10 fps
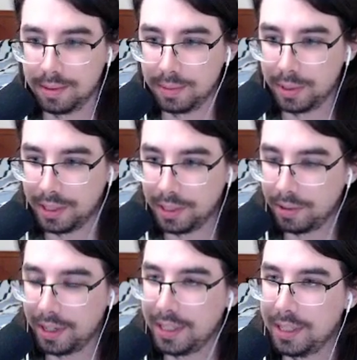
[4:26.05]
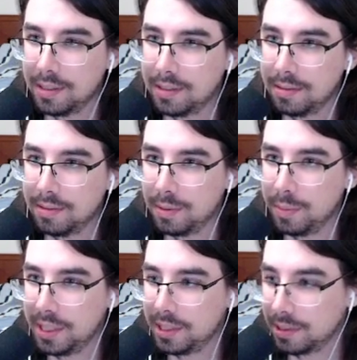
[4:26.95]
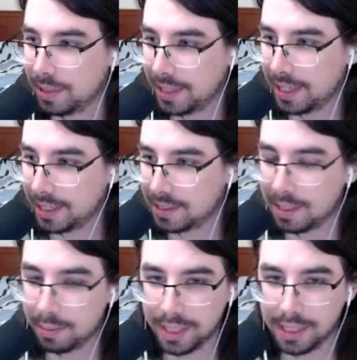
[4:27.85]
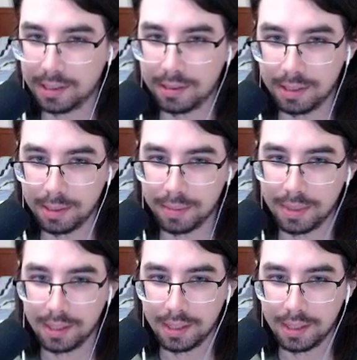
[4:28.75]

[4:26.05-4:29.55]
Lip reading: pretty grainy for me as well. That's not my stream.